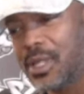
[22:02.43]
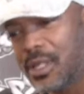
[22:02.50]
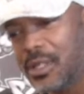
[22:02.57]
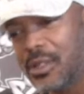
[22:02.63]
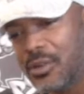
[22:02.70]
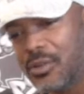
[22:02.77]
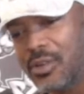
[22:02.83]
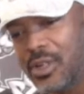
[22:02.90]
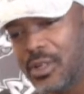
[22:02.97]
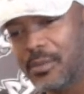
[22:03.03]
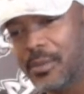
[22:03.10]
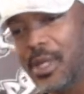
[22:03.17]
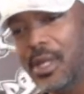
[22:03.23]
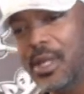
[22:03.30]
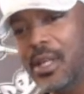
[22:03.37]
in the crib.
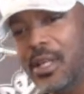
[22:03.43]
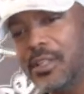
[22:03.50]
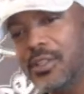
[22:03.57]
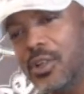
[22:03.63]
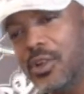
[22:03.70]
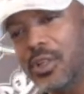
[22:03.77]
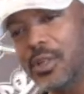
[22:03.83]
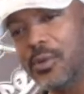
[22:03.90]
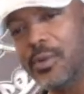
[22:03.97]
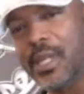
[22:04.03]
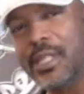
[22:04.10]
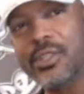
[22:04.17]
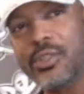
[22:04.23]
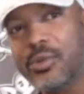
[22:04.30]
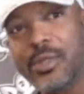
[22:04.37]
It's only when
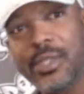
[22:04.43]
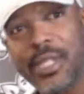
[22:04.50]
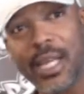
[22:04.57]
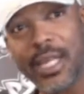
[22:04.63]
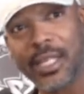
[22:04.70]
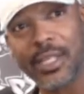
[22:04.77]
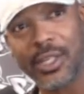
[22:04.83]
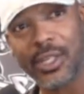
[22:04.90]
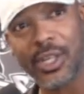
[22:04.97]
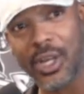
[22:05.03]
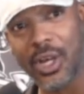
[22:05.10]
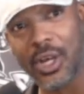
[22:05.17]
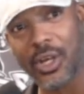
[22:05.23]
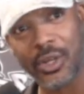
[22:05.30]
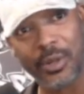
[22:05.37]
as soon as I get in the
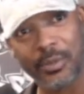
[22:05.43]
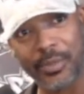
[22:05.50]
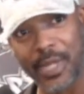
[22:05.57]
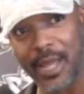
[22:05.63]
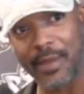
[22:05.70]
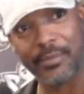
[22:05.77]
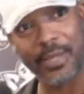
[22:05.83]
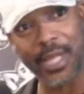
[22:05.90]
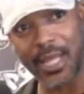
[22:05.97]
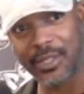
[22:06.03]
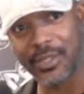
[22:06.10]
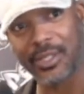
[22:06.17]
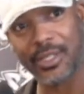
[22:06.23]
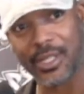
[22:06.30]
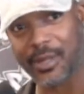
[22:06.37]
car, that
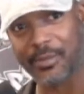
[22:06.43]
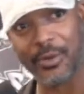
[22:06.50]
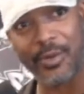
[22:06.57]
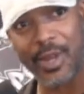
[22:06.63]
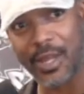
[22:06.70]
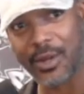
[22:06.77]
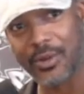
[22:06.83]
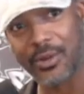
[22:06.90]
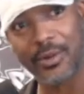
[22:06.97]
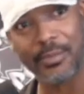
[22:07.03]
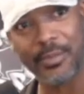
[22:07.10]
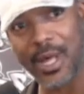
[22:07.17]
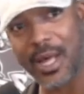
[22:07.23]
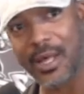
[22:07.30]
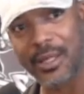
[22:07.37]
shit coming right on,
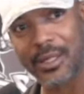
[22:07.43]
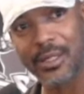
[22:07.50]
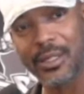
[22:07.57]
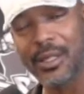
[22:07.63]
bang.